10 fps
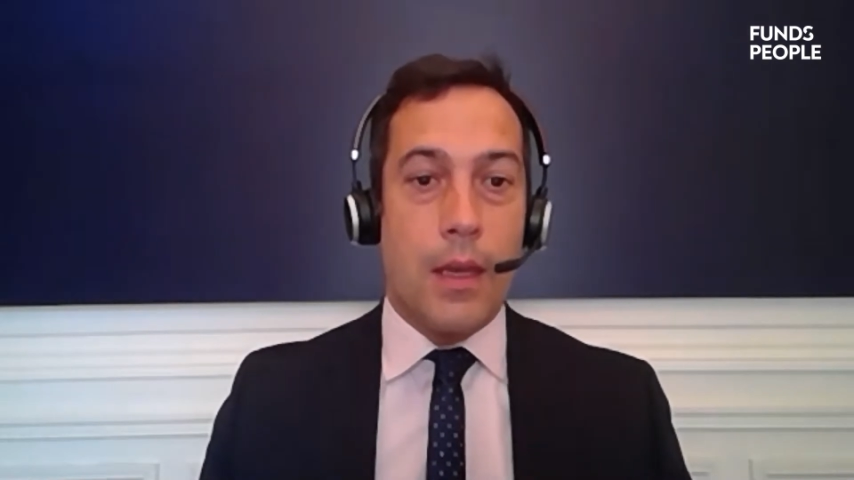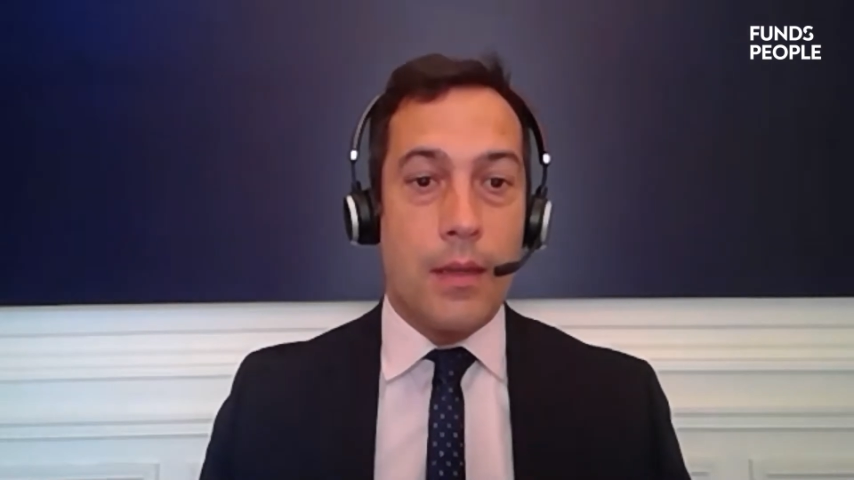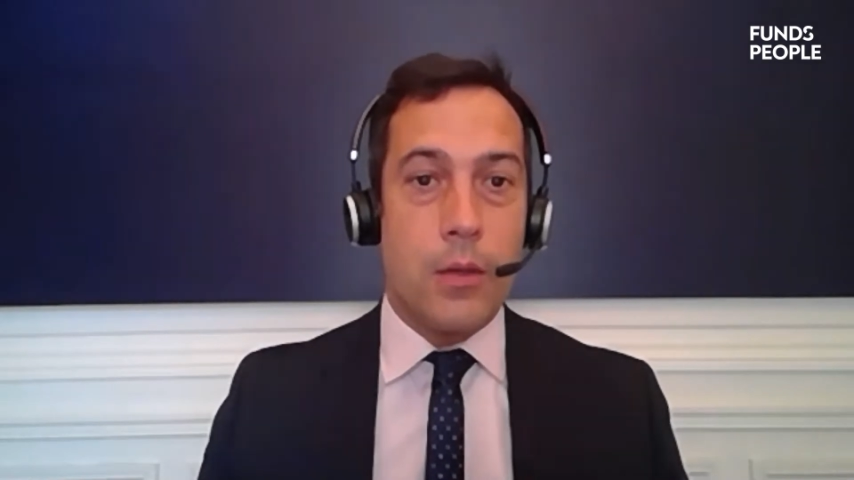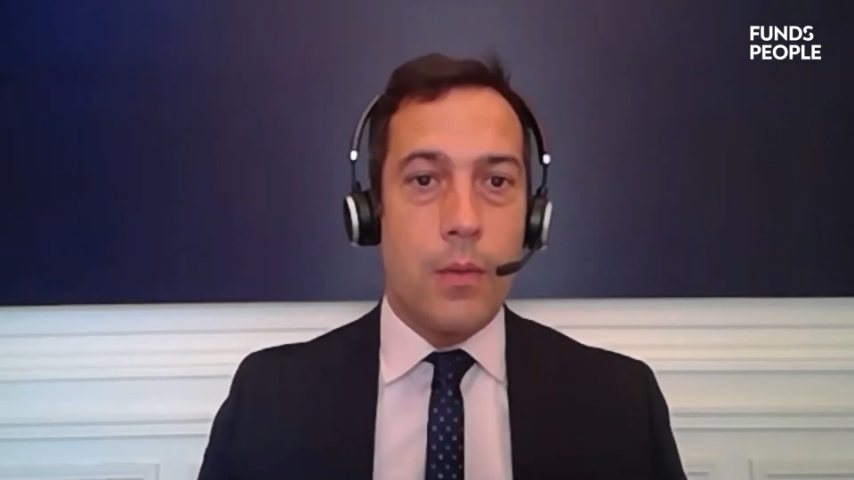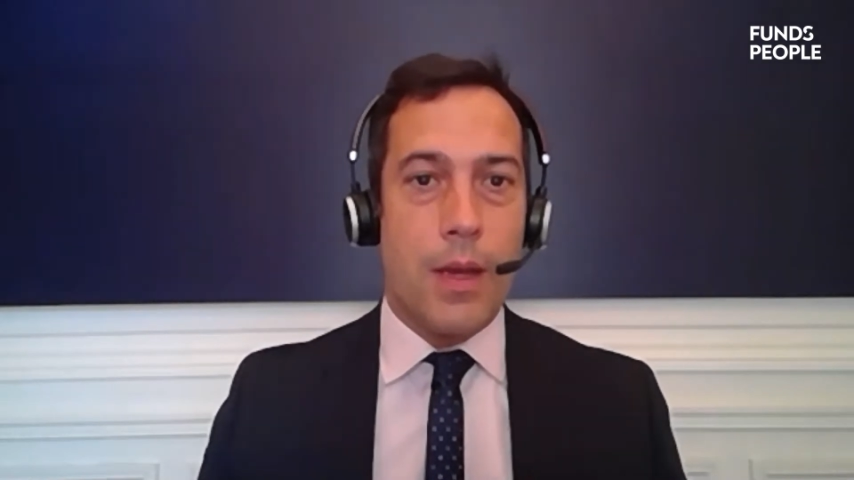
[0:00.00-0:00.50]

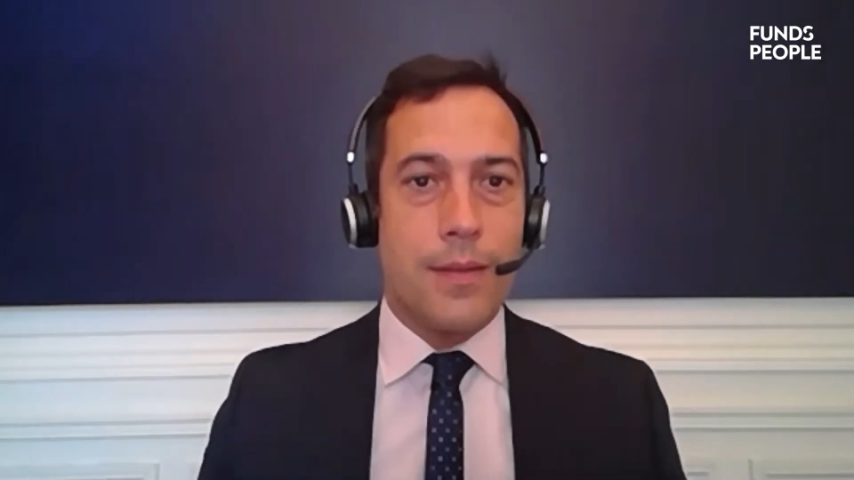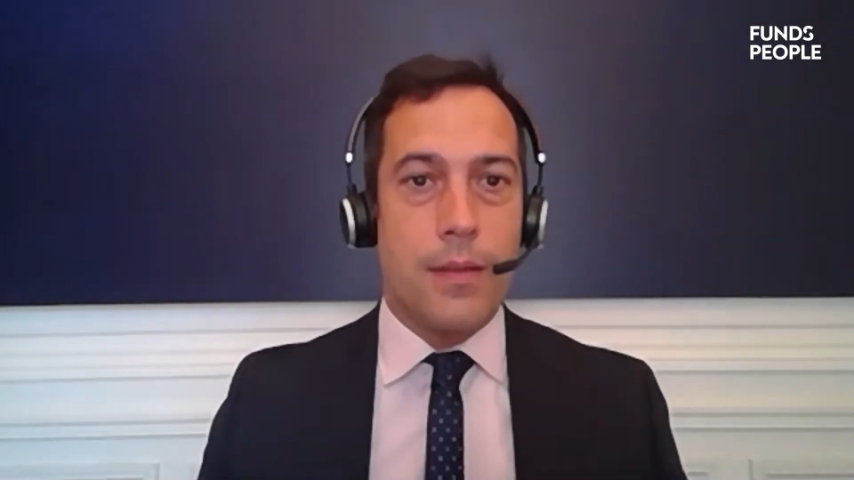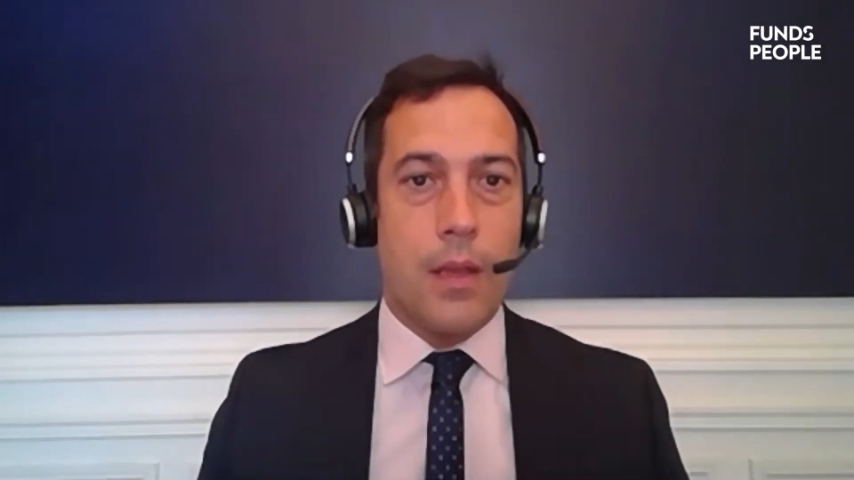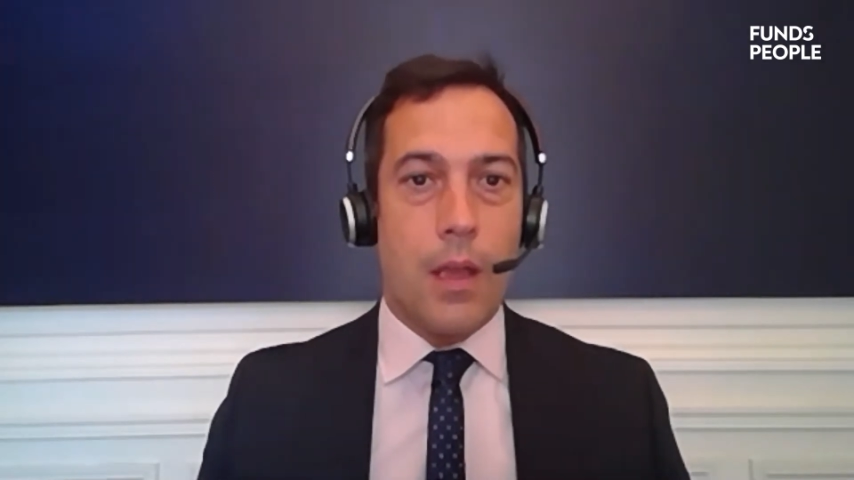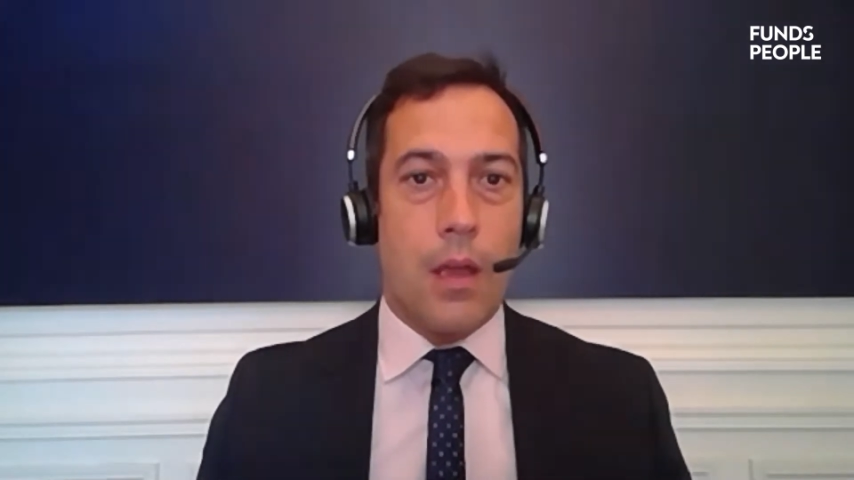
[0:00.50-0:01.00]
In the
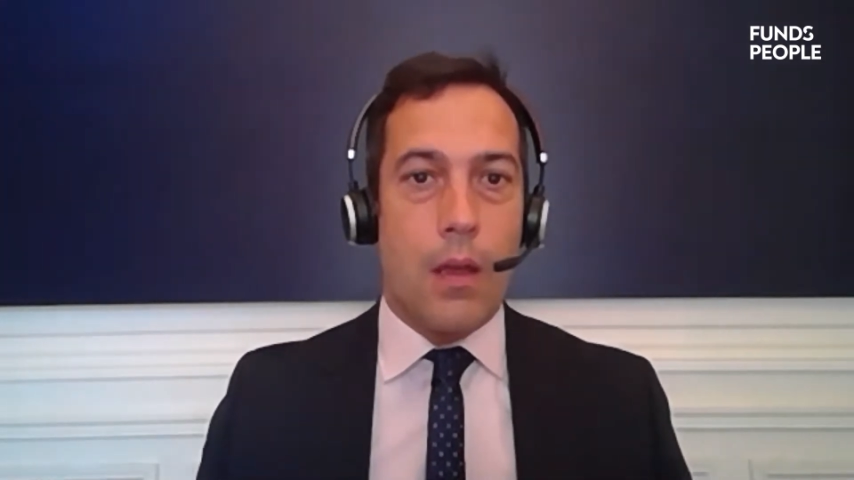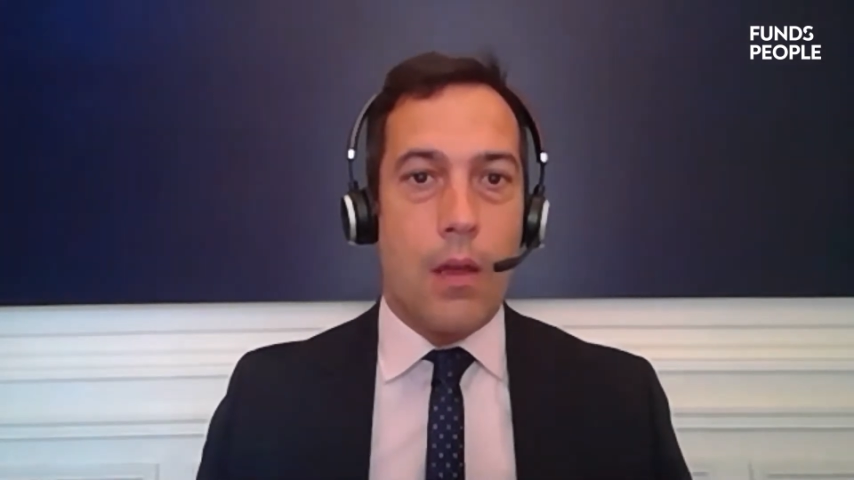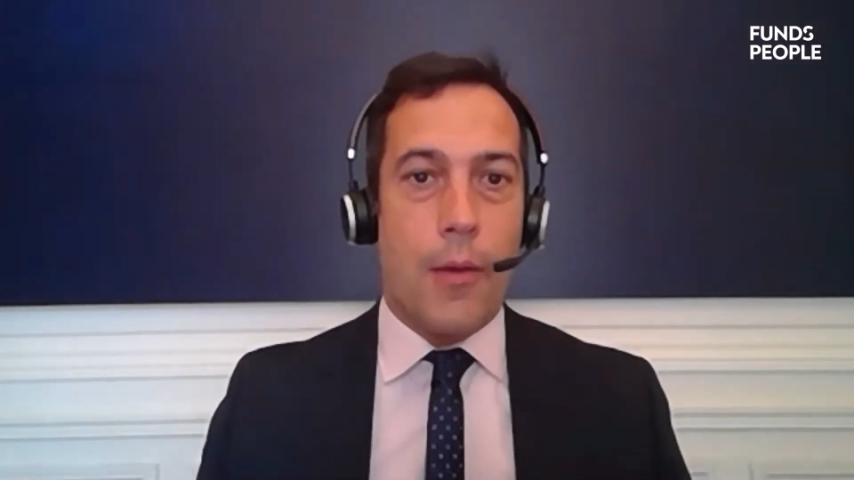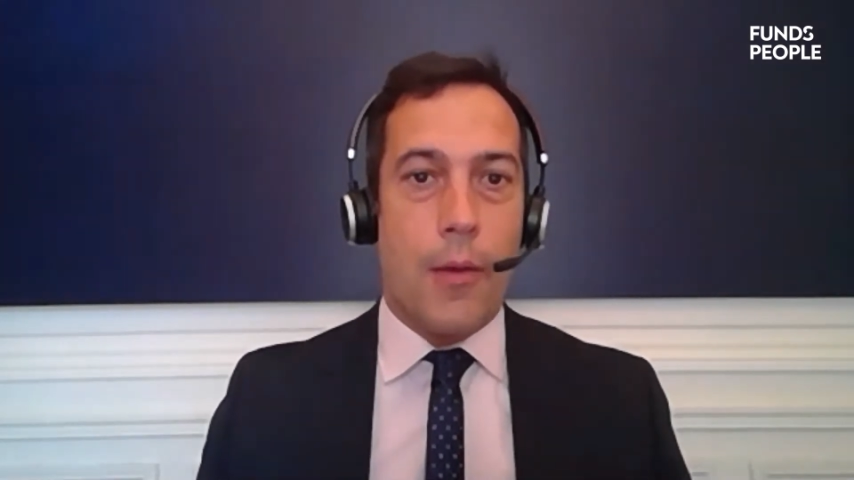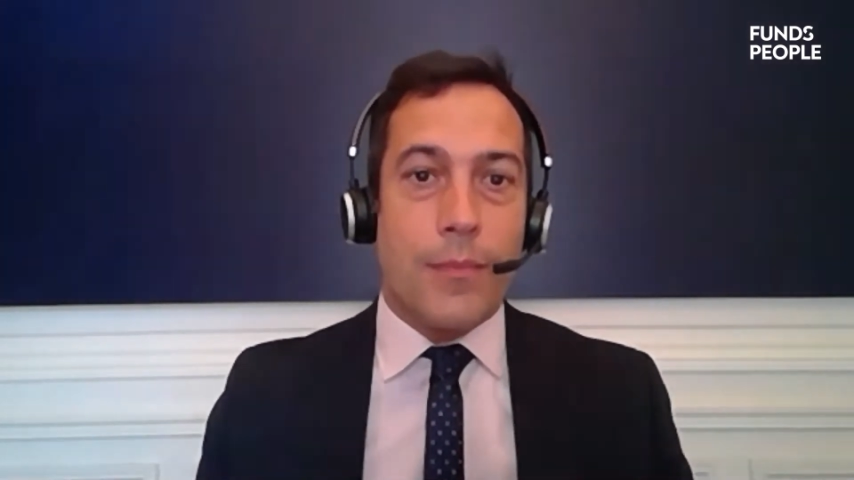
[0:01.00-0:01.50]
US,
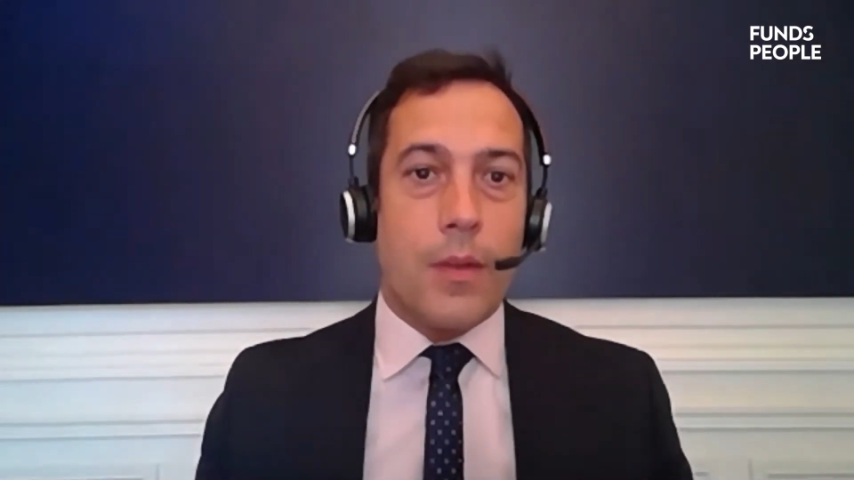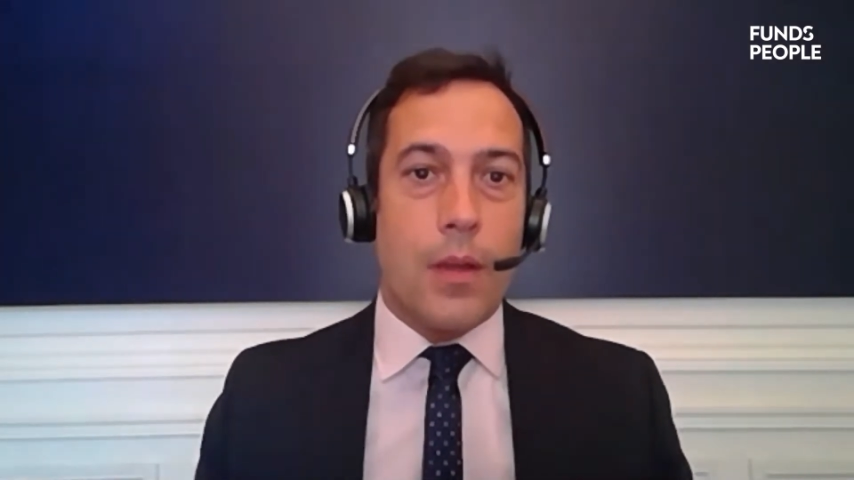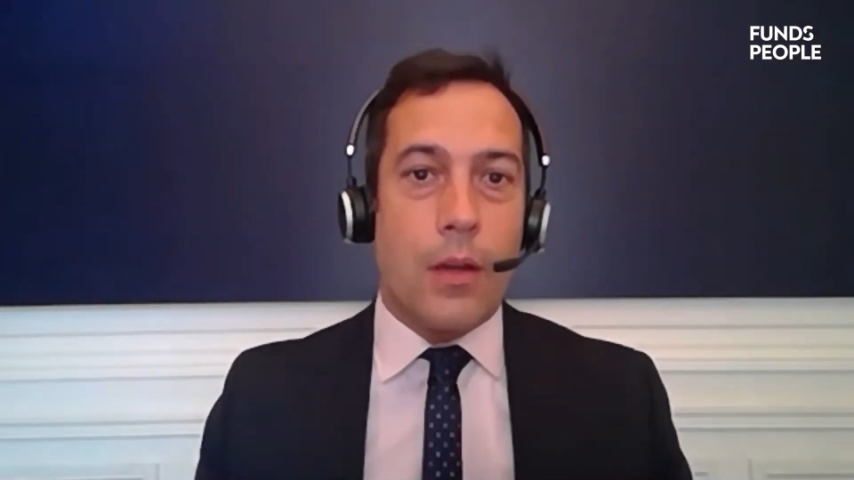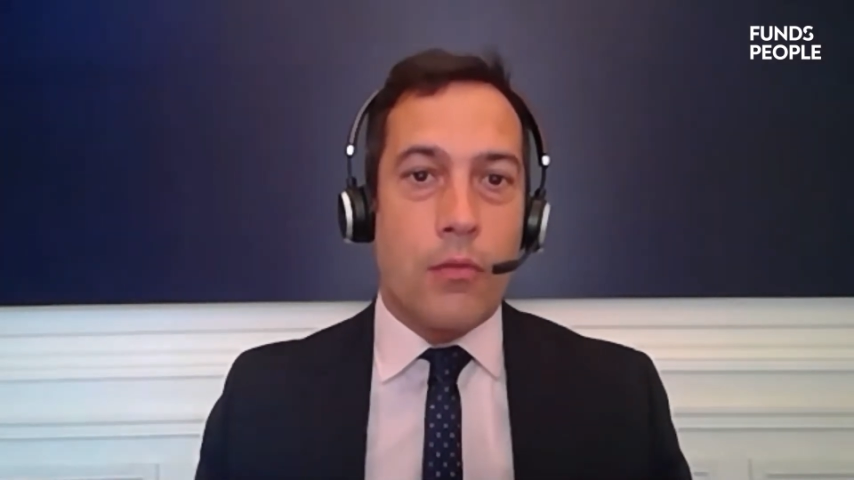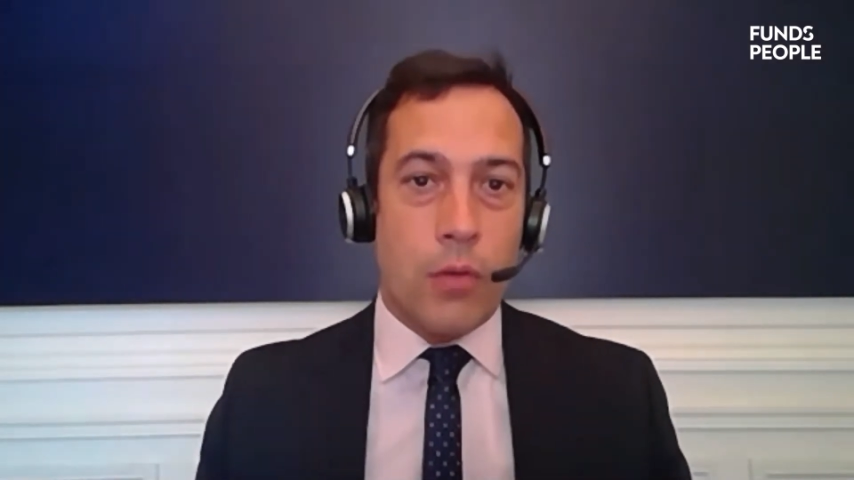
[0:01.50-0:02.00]

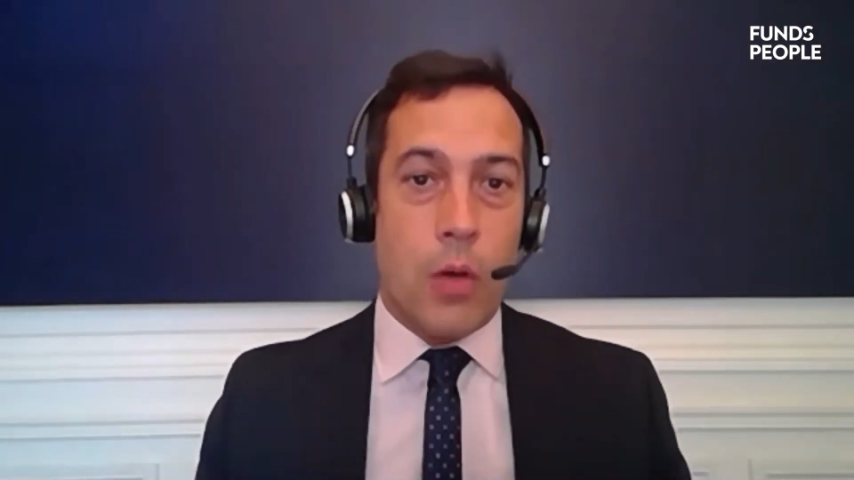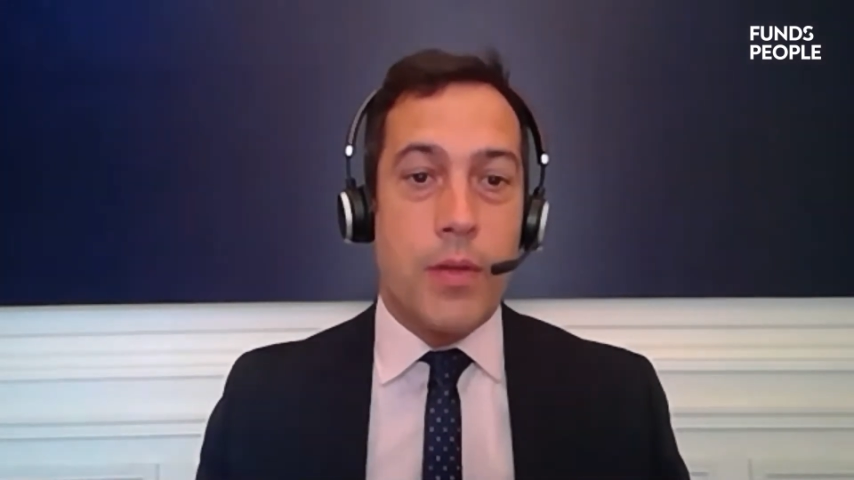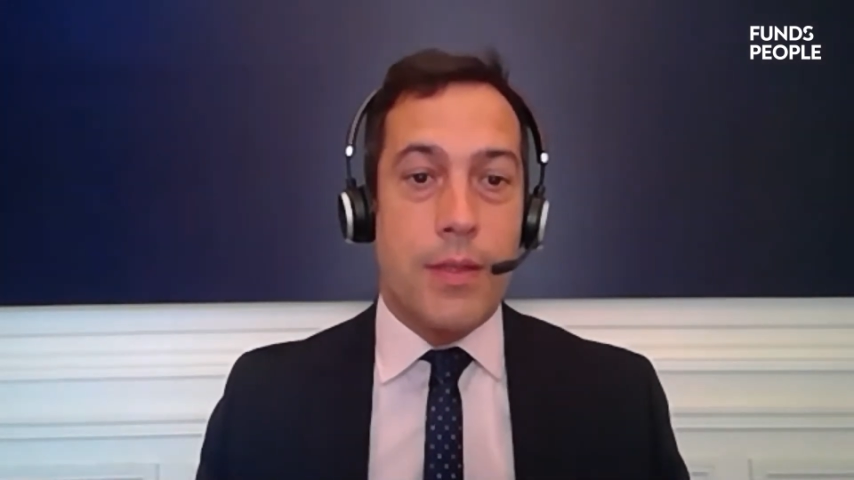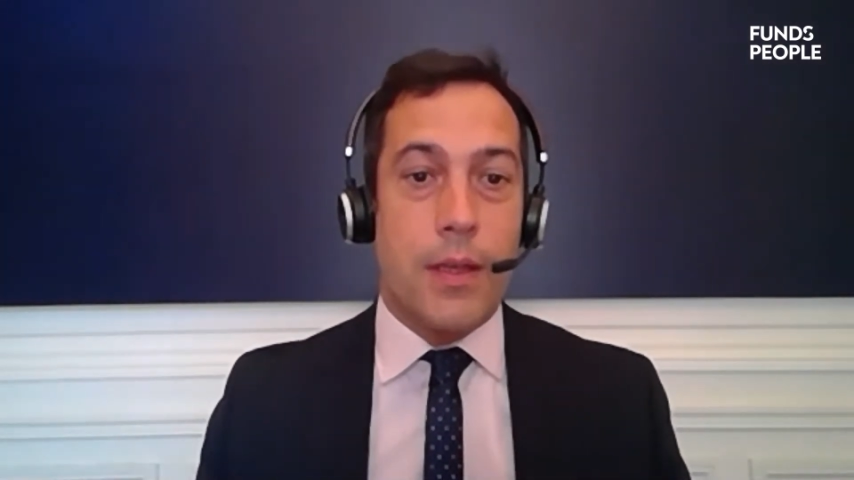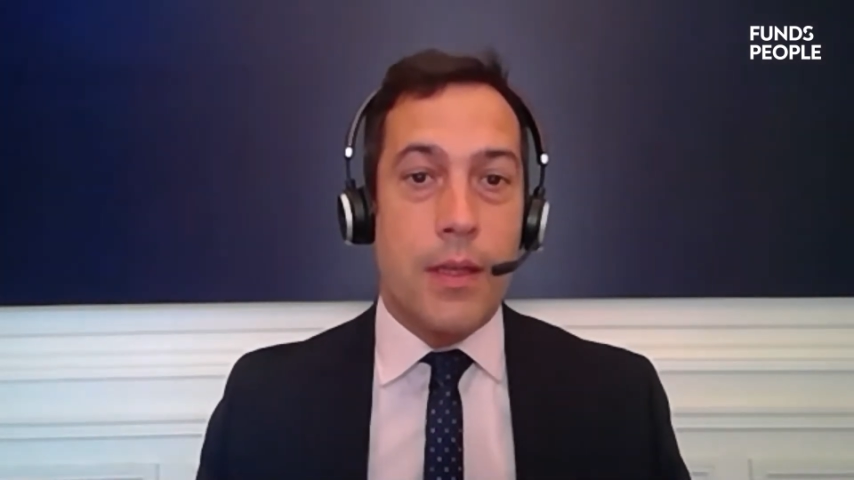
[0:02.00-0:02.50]
growth